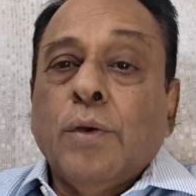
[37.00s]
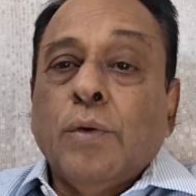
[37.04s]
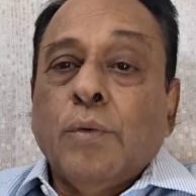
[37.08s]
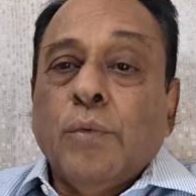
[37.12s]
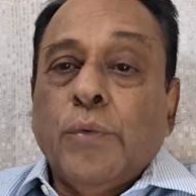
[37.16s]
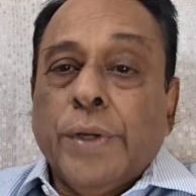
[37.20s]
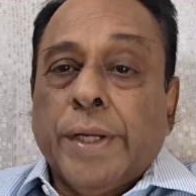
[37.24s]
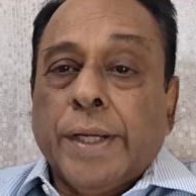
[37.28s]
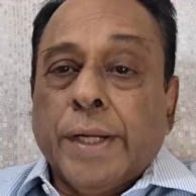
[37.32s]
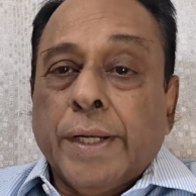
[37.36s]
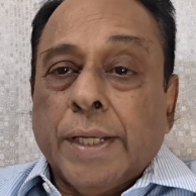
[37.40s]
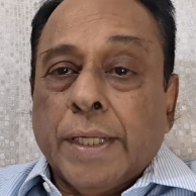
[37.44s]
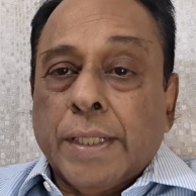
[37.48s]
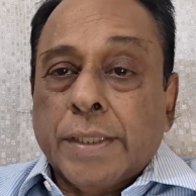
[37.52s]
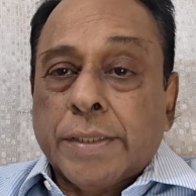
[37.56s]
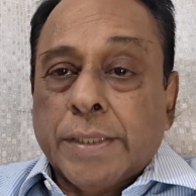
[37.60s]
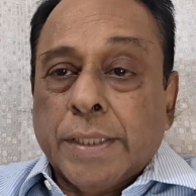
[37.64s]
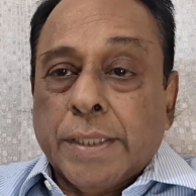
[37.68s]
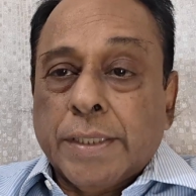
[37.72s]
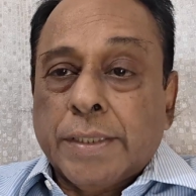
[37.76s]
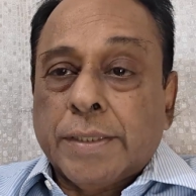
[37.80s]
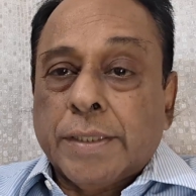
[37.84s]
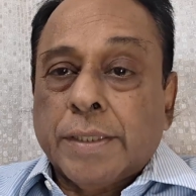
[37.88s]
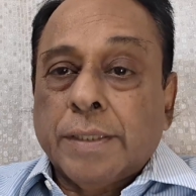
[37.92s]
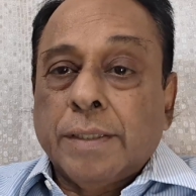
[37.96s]
We can
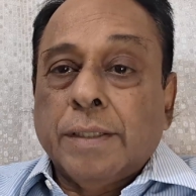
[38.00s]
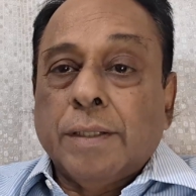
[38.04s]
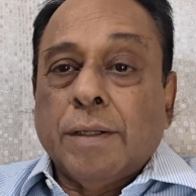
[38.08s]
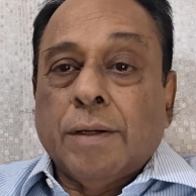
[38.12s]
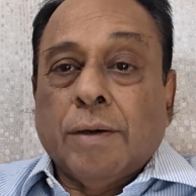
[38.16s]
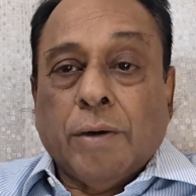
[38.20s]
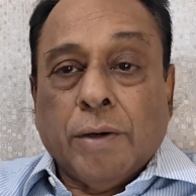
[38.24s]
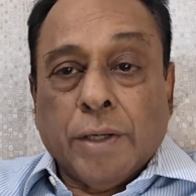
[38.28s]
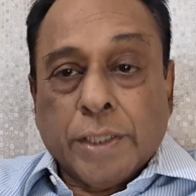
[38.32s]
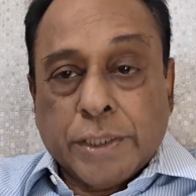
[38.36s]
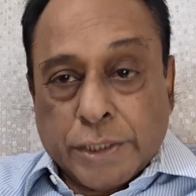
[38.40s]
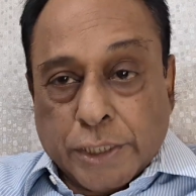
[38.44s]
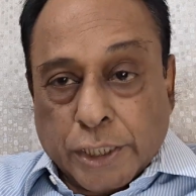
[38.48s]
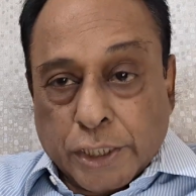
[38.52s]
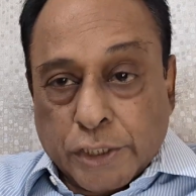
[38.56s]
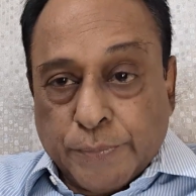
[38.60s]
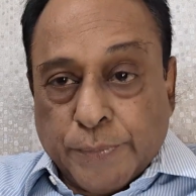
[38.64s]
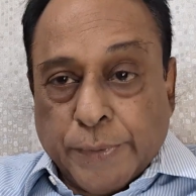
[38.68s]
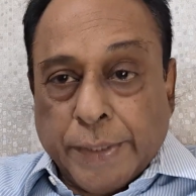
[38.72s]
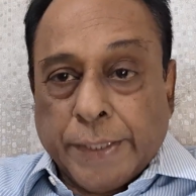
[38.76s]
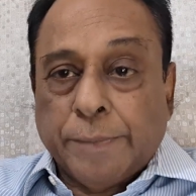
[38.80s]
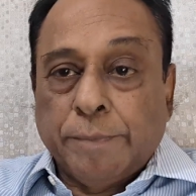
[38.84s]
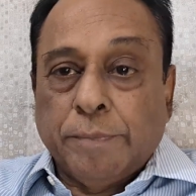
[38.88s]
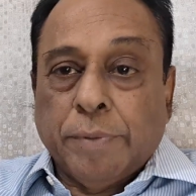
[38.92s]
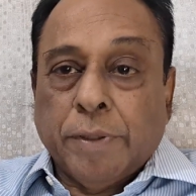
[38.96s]
assess or
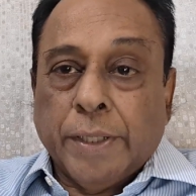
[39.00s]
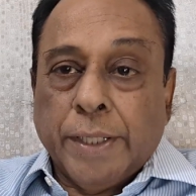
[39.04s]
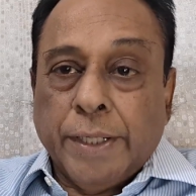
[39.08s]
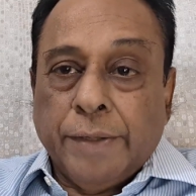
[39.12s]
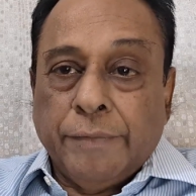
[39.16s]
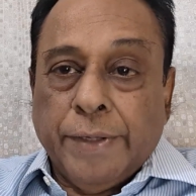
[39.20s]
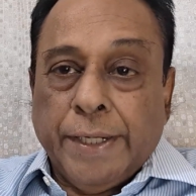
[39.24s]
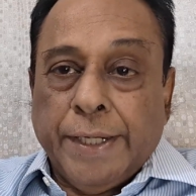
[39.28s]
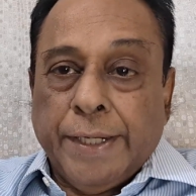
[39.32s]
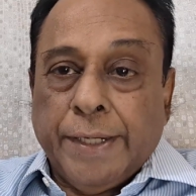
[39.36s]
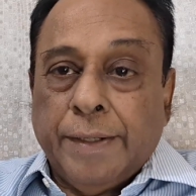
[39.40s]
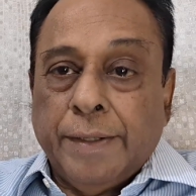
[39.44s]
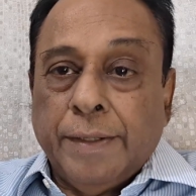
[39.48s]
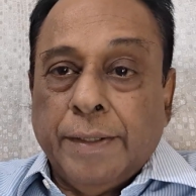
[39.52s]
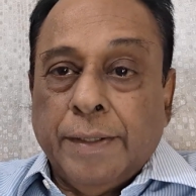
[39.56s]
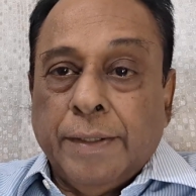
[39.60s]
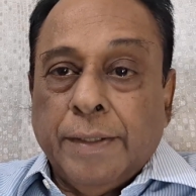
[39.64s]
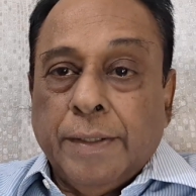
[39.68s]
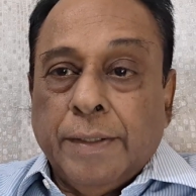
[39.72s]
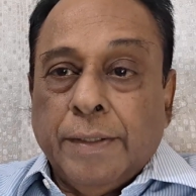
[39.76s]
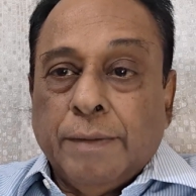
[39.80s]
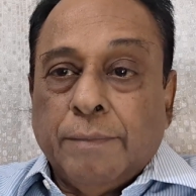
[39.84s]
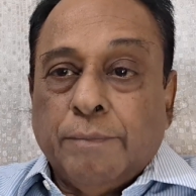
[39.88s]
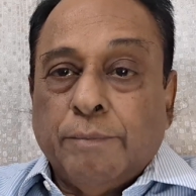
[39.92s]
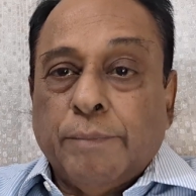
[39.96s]
suspect body weight
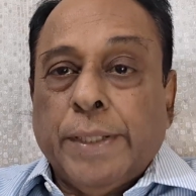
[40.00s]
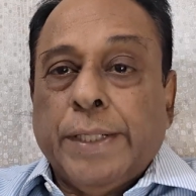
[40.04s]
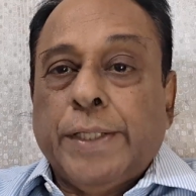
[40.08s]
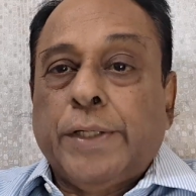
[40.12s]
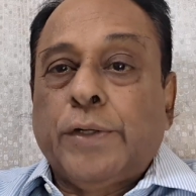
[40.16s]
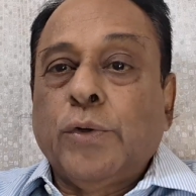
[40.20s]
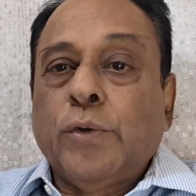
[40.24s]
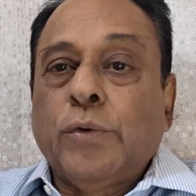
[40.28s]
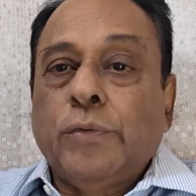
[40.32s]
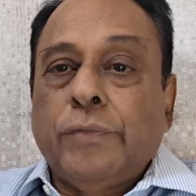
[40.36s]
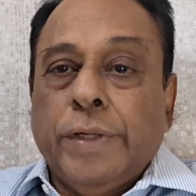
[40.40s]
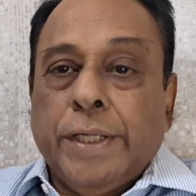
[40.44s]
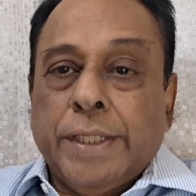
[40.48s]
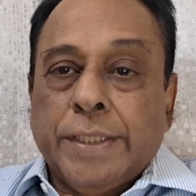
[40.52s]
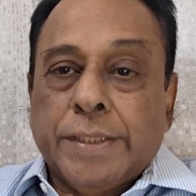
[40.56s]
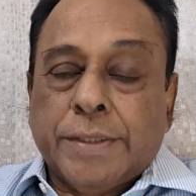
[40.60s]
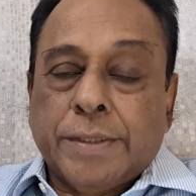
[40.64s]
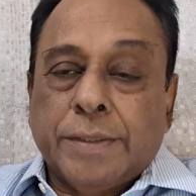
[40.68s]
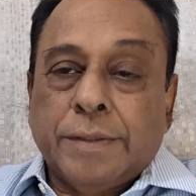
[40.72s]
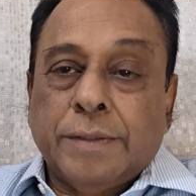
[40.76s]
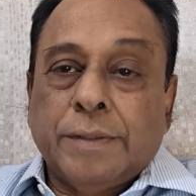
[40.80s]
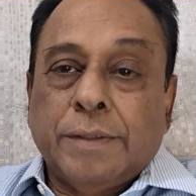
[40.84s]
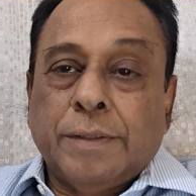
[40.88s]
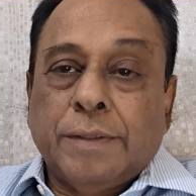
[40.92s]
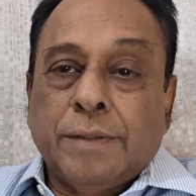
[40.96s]
by two
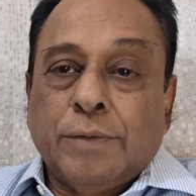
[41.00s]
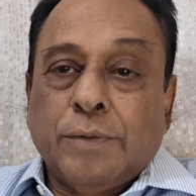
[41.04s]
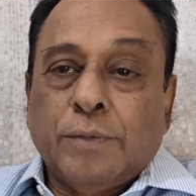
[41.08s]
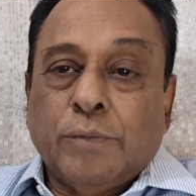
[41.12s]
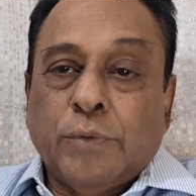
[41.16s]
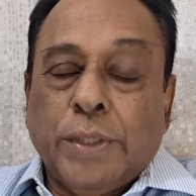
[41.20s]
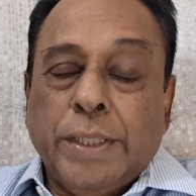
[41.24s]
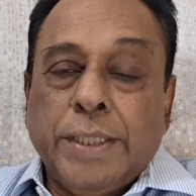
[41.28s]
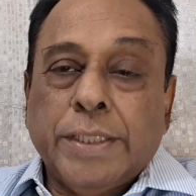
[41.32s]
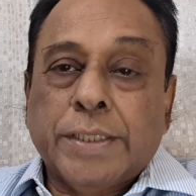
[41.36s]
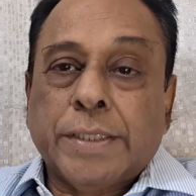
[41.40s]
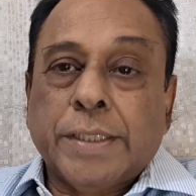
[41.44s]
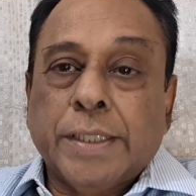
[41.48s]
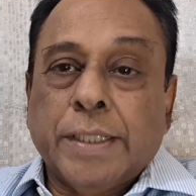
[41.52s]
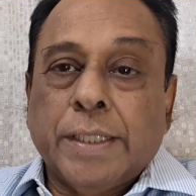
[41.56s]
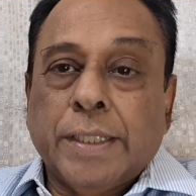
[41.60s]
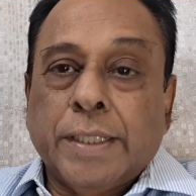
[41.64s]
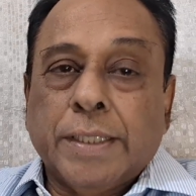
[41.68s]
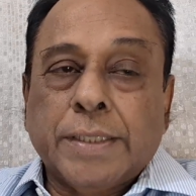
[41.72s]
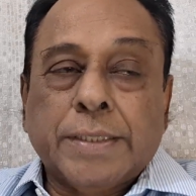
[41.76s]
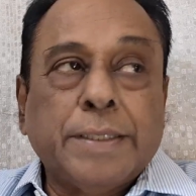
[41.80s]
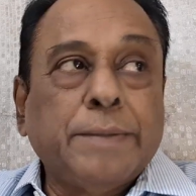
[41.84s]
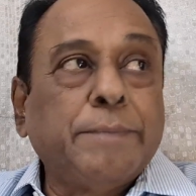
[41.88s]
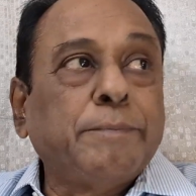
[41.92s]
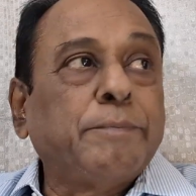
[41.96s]
ways. One is
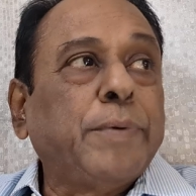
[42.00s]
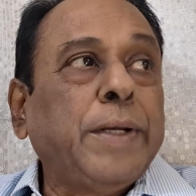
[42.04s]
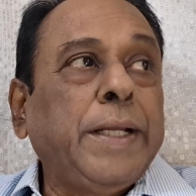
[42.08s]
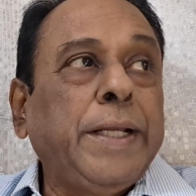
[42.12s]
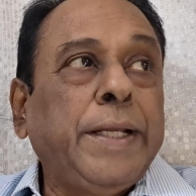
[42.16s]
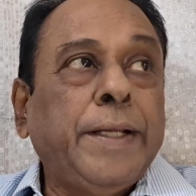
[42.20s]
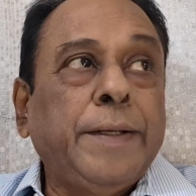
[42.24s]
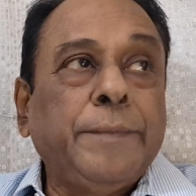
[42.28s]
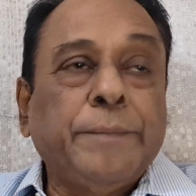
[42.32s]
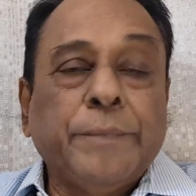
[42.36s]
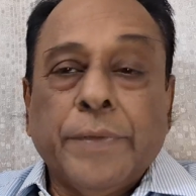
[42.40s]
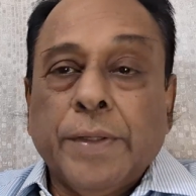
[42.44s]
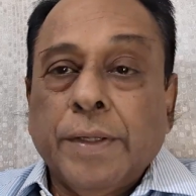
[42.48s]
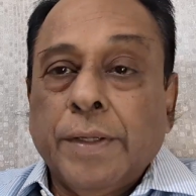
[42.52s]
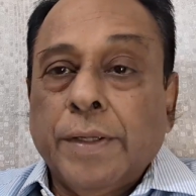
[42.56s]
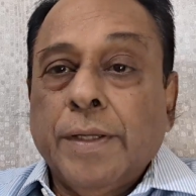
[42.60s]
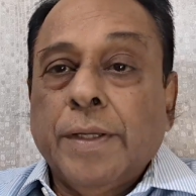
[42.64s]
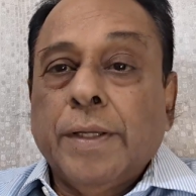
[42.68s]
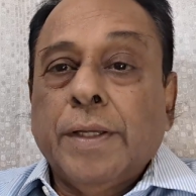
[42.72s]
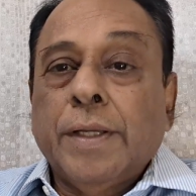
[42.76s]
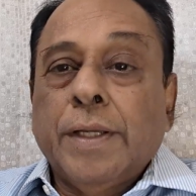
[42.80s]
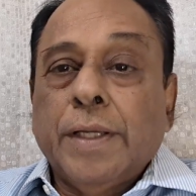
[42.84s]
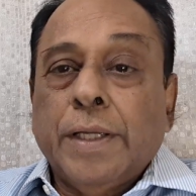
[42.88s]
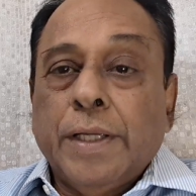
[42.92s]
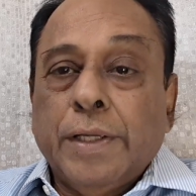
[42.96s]
the simply
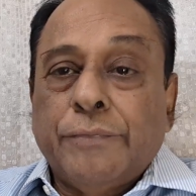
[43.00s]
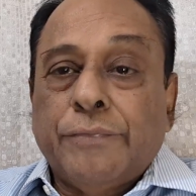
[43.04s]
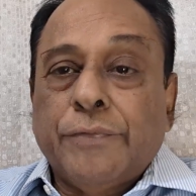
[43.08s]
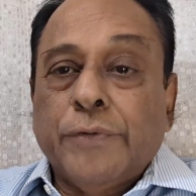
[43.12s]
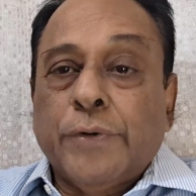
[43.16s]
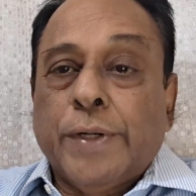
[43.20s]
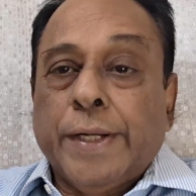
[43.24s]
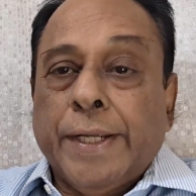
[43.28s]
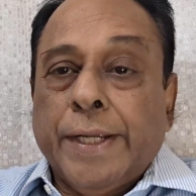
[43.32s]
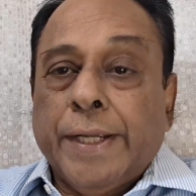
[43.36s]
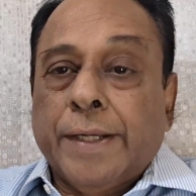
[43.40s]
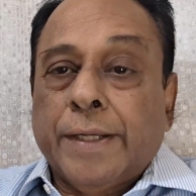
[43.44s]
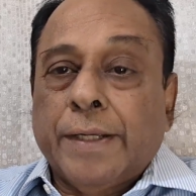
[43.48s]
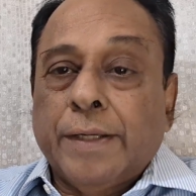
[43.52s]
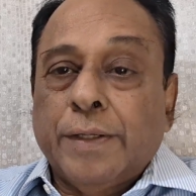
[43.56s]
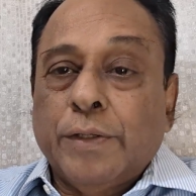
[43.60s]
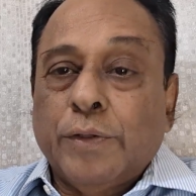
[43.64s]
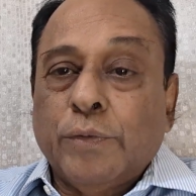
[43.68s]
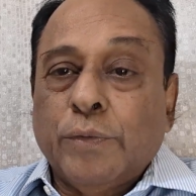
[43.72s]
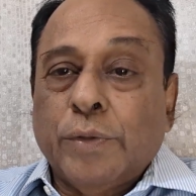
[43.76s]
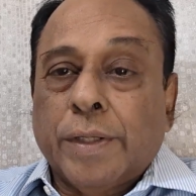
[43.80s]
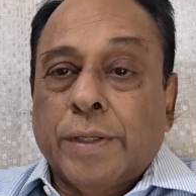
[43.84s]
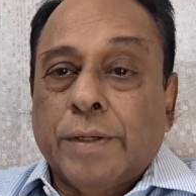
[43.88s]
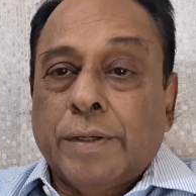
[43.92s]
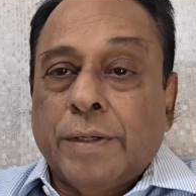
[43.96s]
if you take
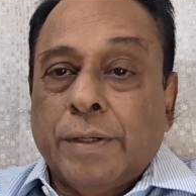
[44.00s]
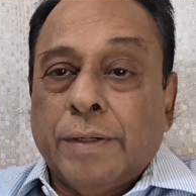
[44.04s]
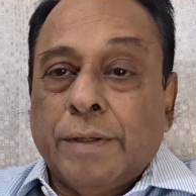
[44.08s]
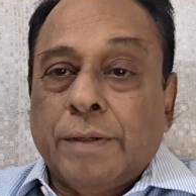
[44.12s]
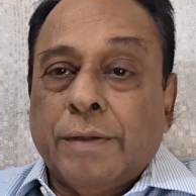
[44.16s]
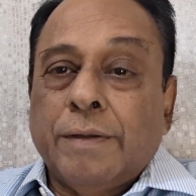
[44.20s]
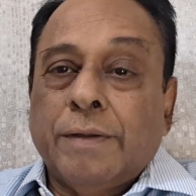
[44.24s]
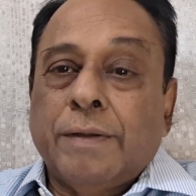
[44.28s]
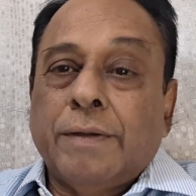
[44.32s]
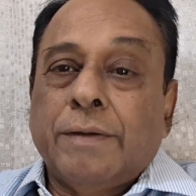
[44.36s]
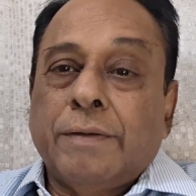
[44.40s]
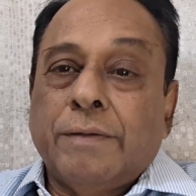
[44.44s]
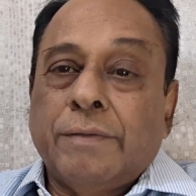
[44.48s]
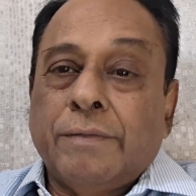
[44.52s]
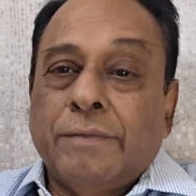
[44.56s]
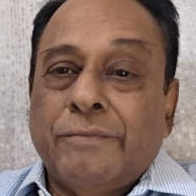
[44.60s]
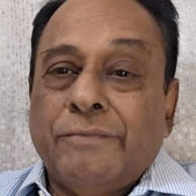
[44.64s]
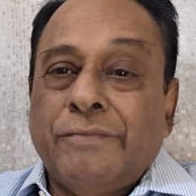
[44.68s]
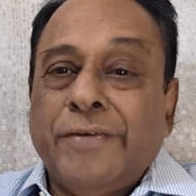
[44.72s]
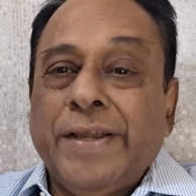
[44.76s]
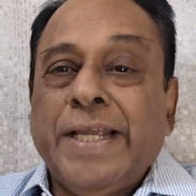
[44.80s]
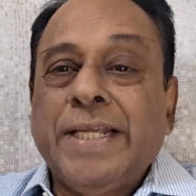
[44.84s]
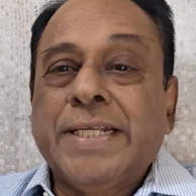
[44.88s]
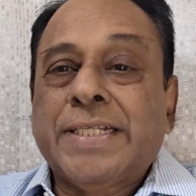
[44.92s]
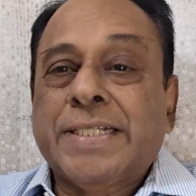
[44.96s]
your
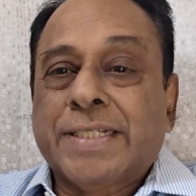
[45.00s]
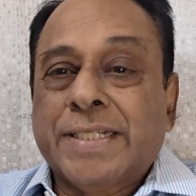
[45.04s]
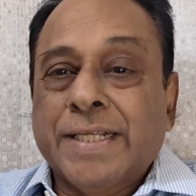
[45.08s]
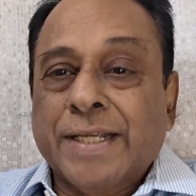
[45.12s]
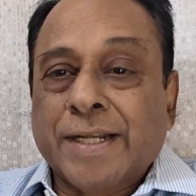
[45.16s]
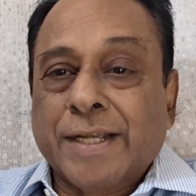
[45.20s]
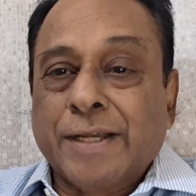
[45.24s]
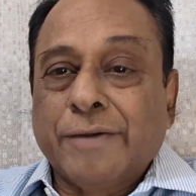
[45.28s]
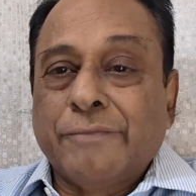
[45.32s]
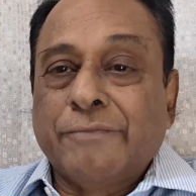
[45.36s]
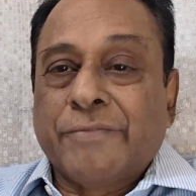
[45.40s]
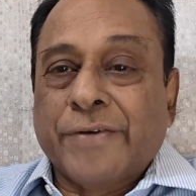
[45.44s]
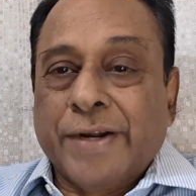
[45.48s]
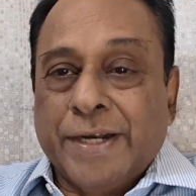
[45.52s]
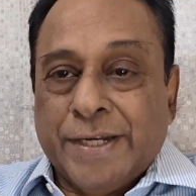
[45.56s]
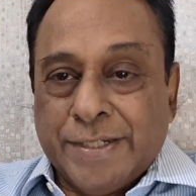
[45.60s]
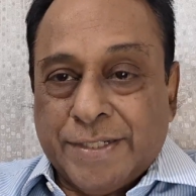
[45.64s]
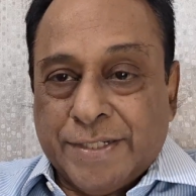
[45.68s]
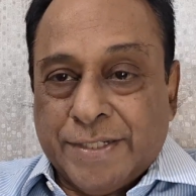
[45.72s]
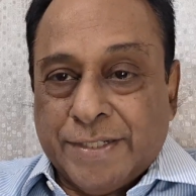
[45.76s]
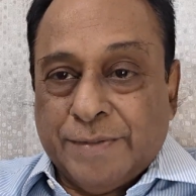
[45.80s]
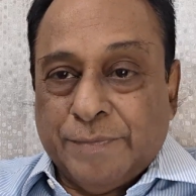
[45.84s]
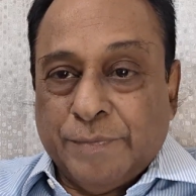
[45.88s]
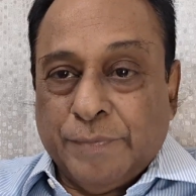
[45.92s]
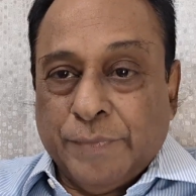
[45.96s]
waist
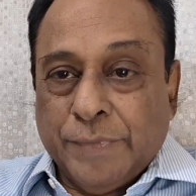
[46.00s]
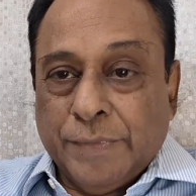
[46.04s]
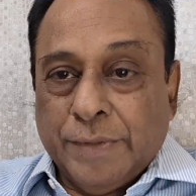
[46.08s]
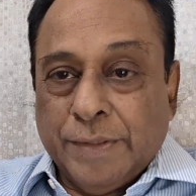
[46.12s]
circumference,